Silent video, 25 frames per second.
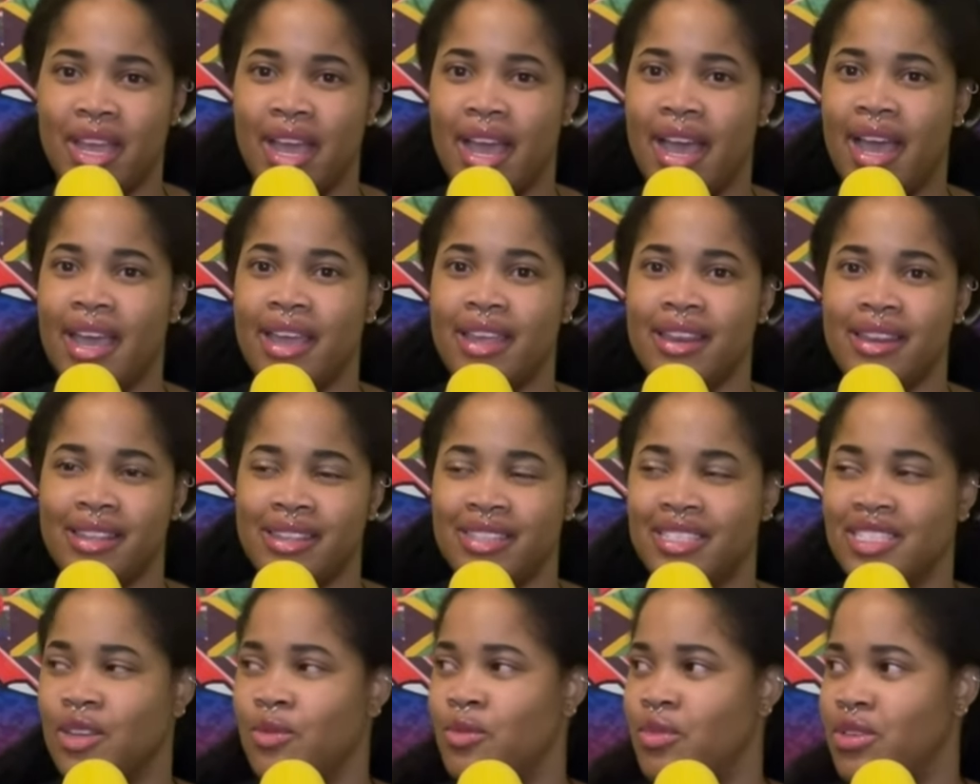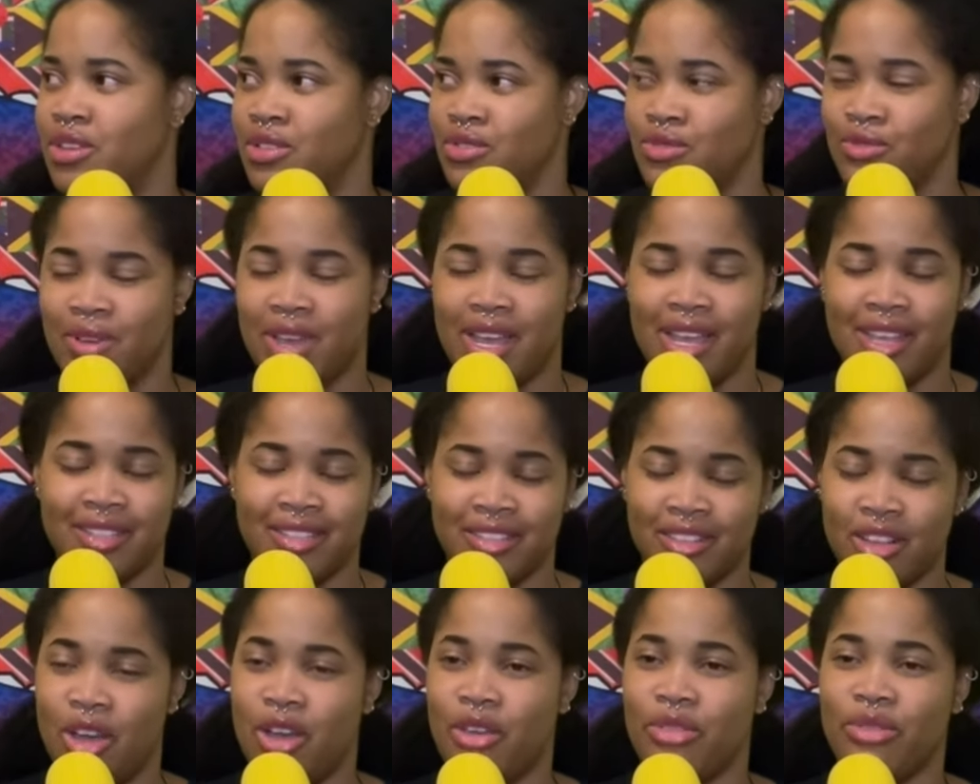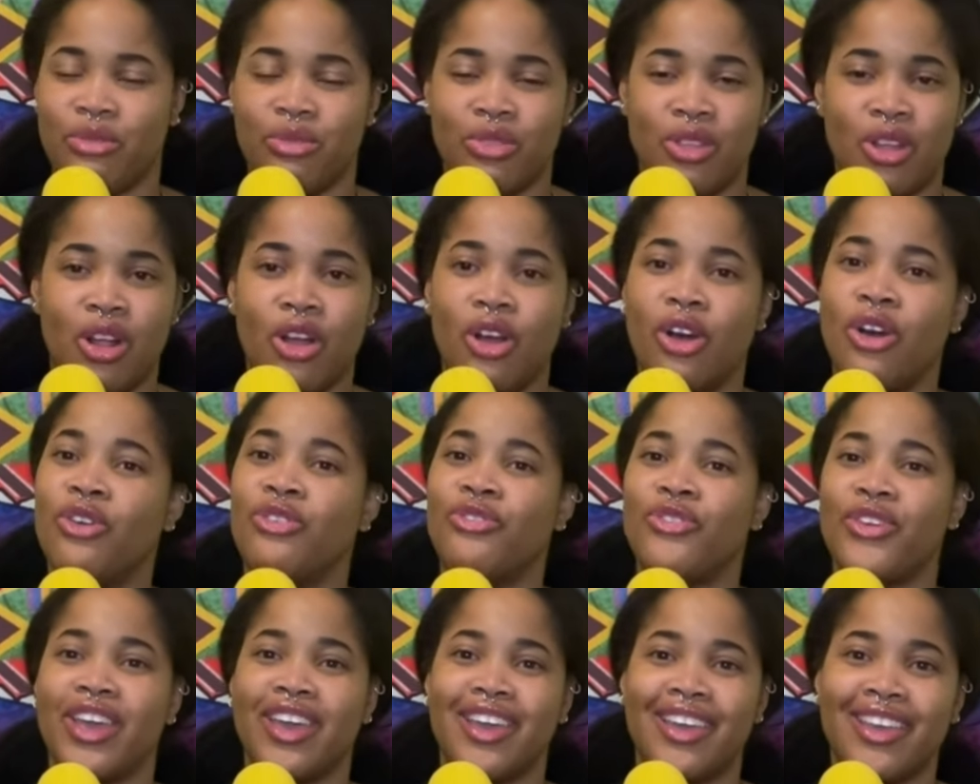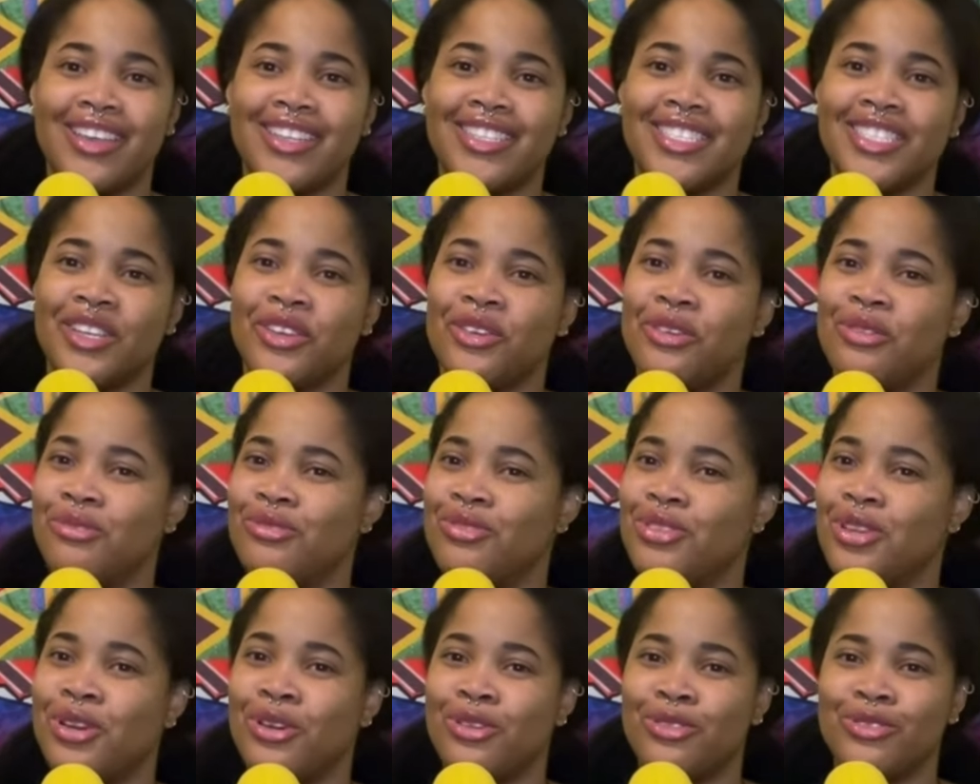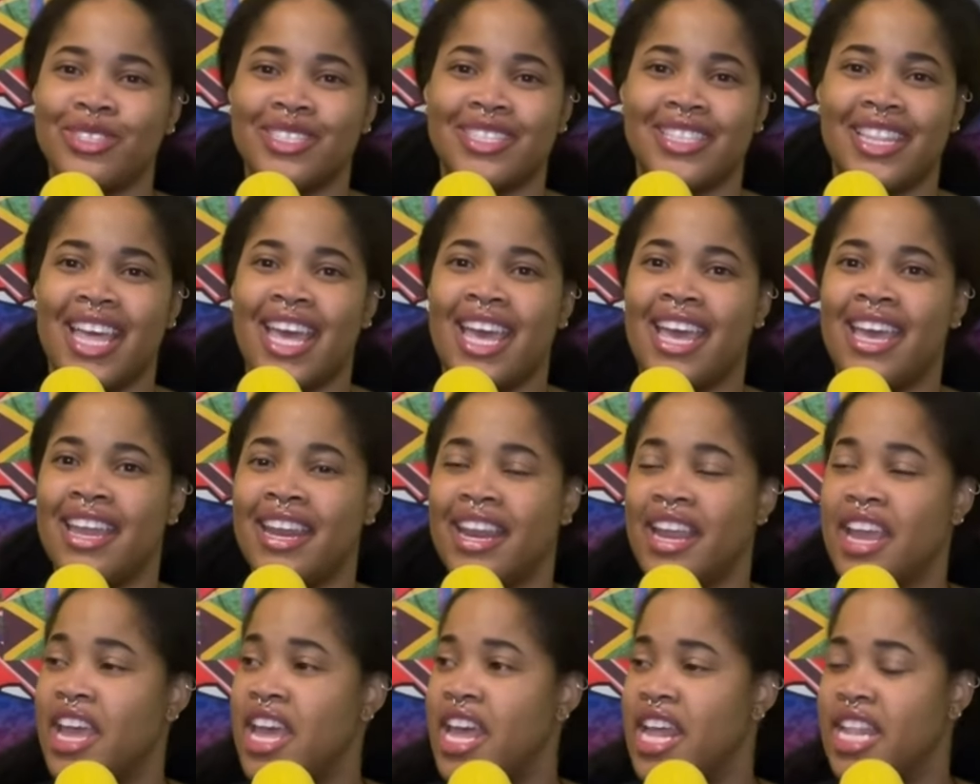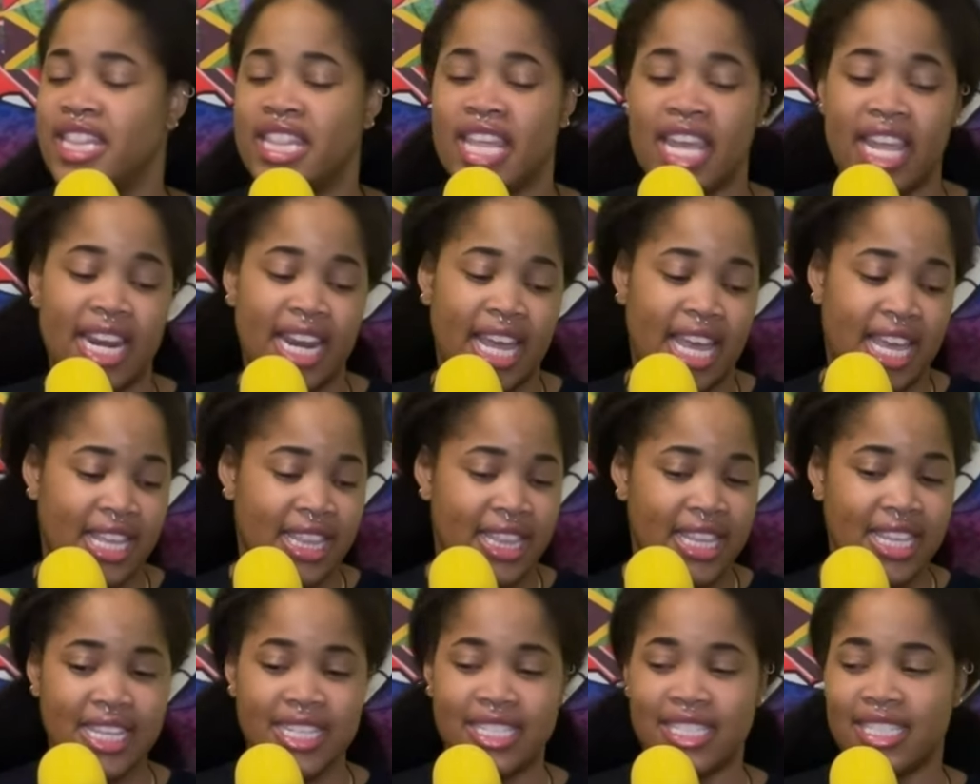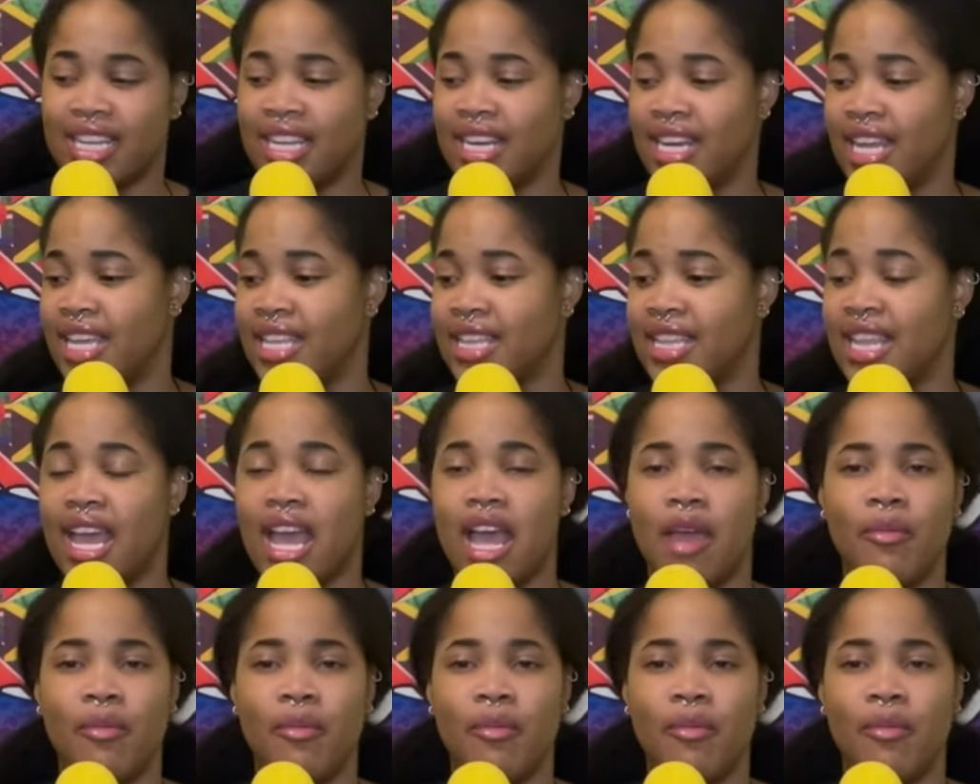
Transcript: I need someone who has gone through their whole phase, who knows that they like this, they like that.